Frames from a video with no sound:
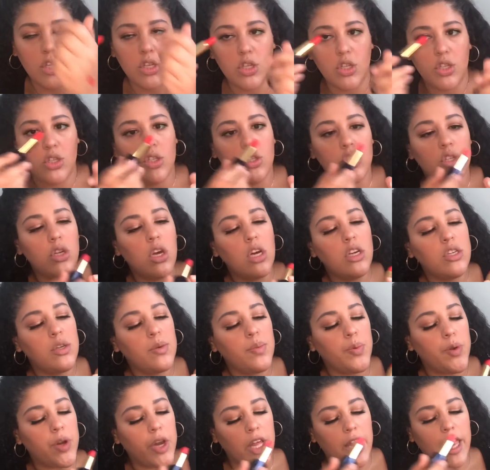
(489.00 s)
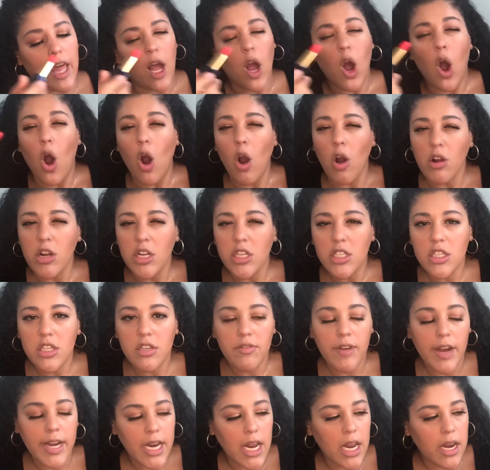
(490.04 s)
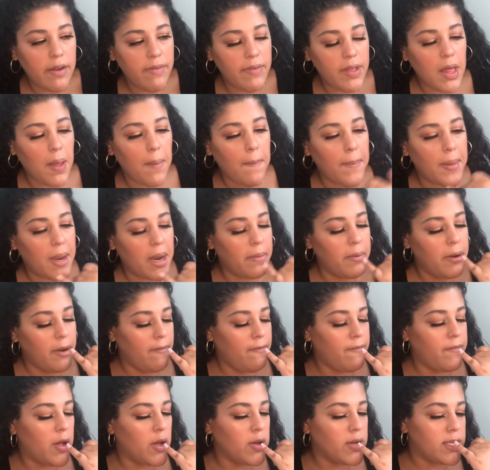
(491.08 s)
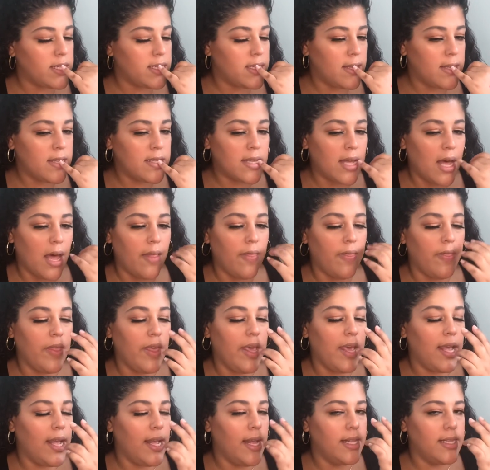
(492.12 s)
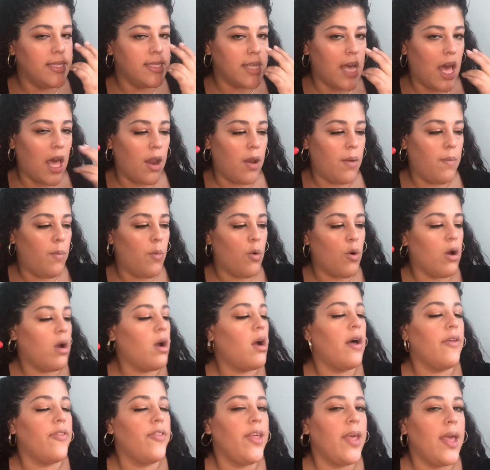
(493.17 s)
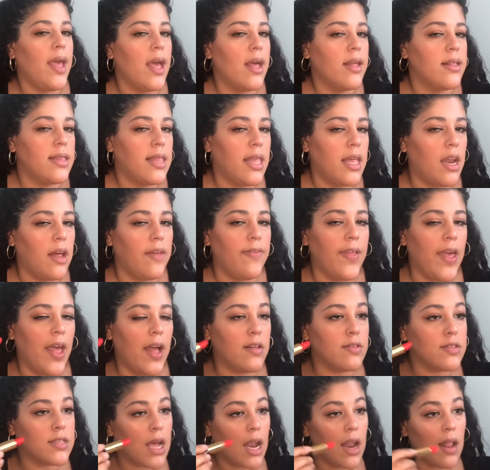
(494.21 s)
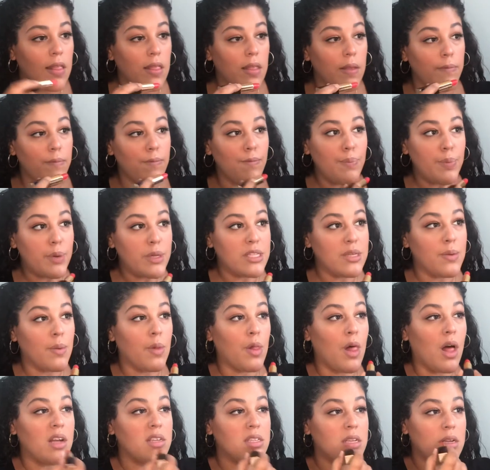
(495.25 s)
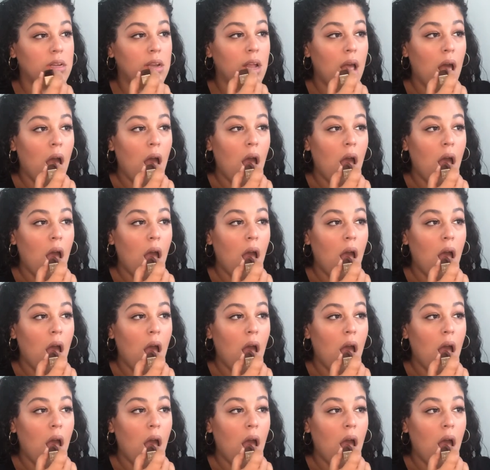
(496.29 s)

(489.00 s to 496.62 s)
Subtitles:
Such a pretty like orangey red kind of a thing, but I'm gonna focus this on the inside more than on the outside, and then put some gloss on.